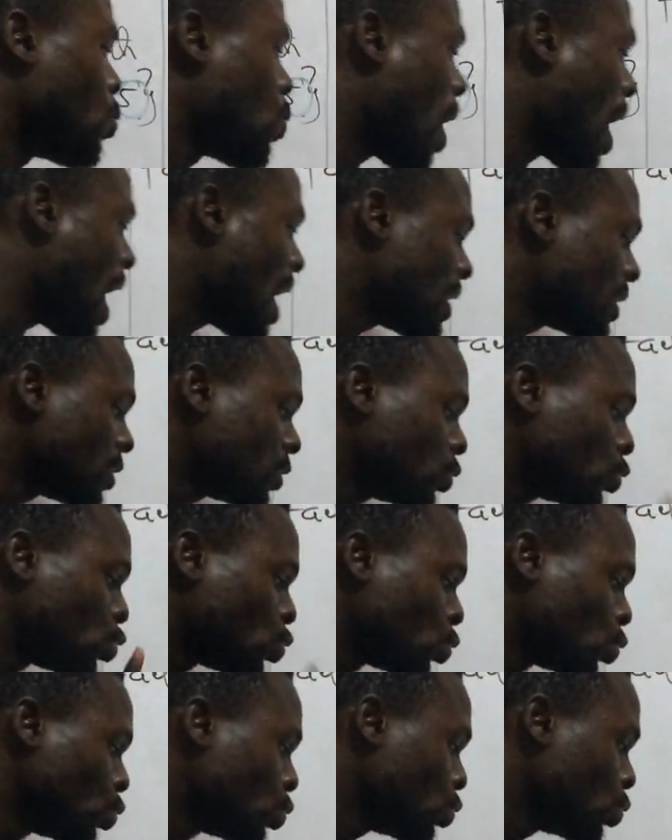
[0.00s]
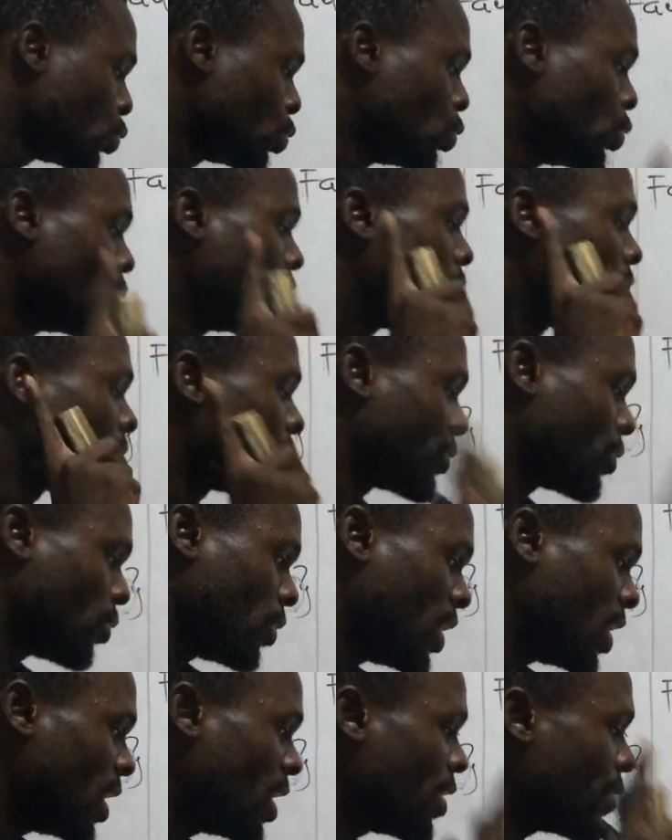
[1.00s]
1, 2,
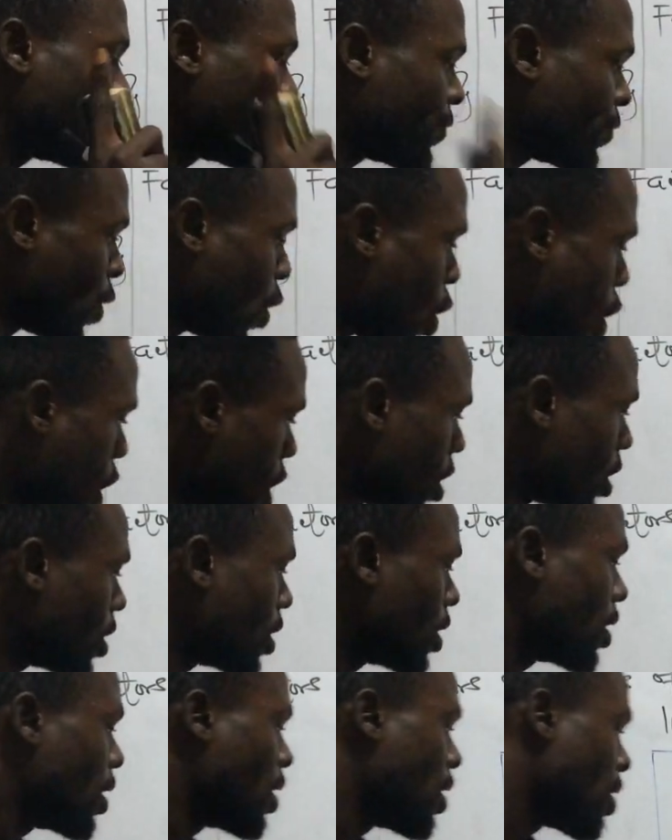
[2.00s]
3, 4,